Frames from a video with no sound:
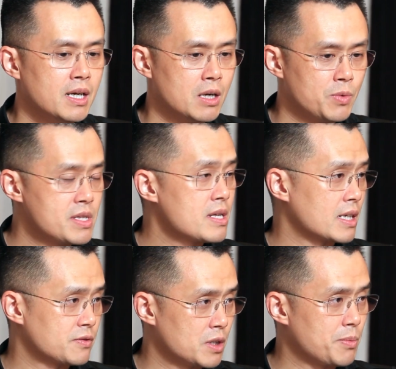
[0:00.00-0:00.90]
Now we think
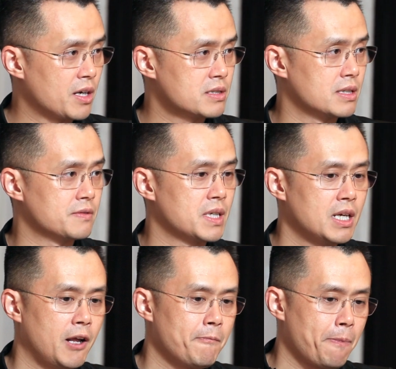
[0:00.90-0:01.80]
that's very positive.
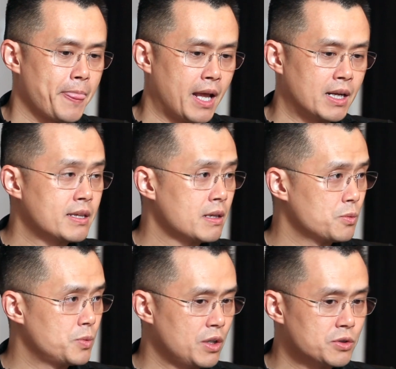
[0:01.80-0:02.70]
And I
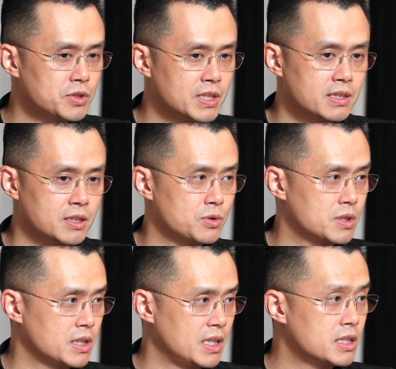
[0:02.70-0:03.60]
think we also think that
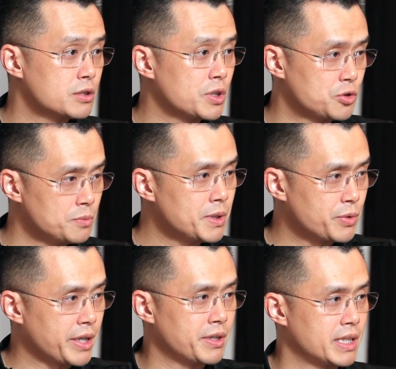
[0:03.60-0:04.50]
the industry should be
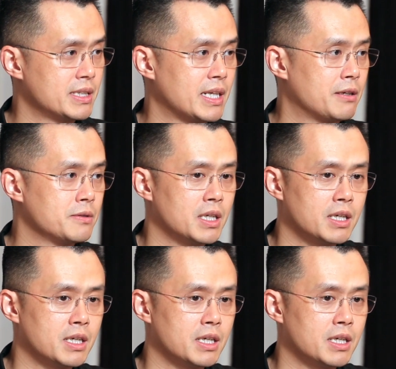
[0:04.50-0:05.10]
regulated now.